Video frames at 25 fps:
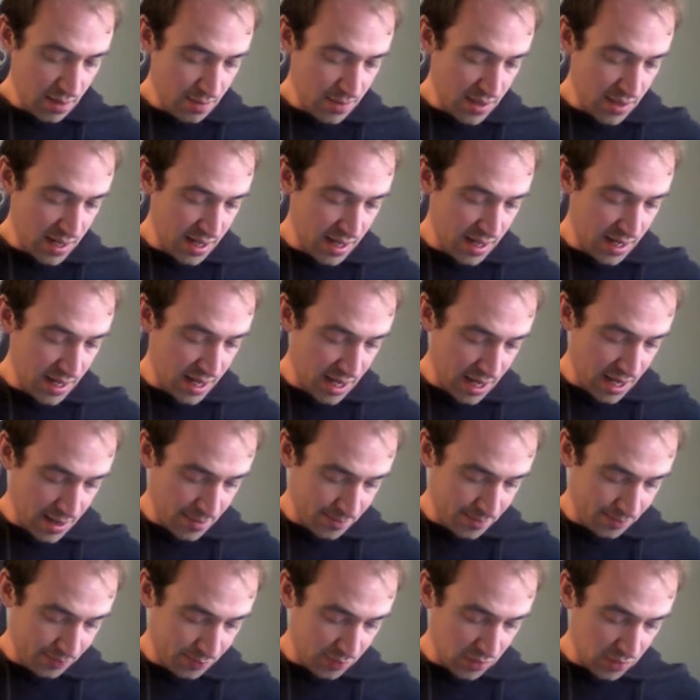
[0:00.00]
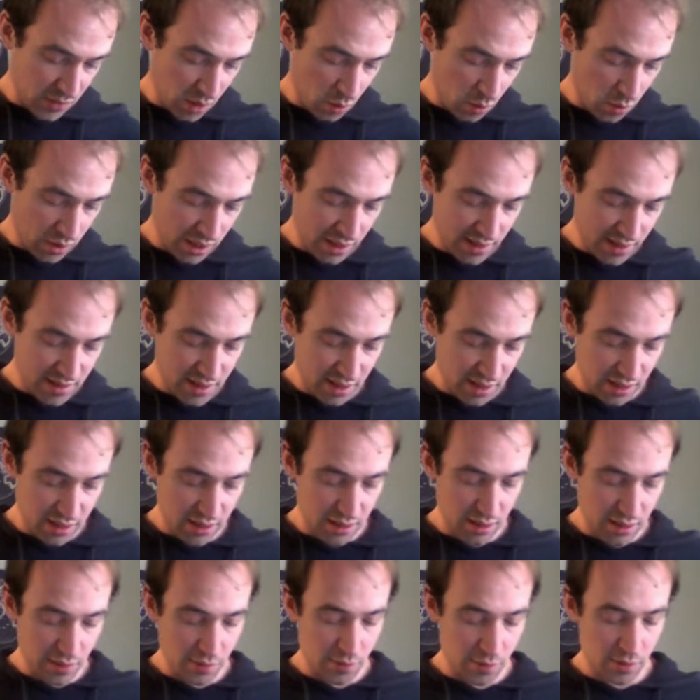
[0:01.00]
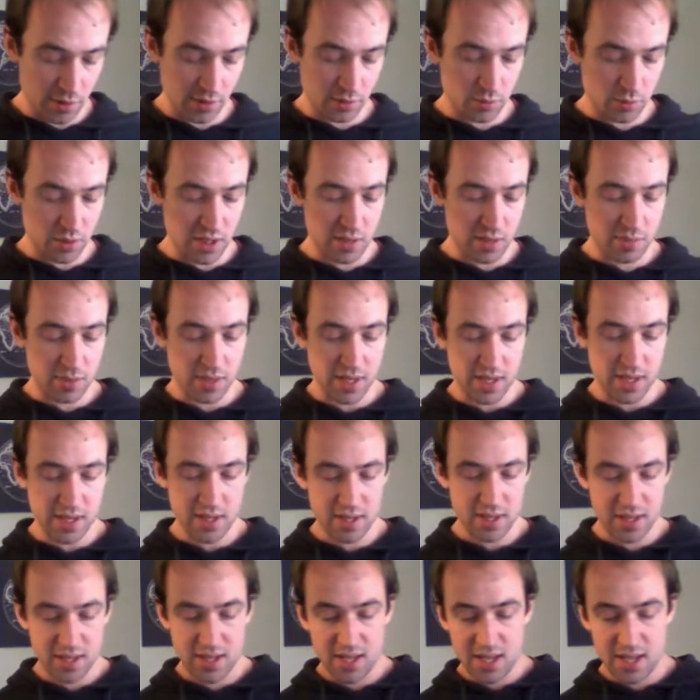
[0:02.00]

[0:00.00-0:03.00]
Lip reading: But we'll get stuck into the first replay.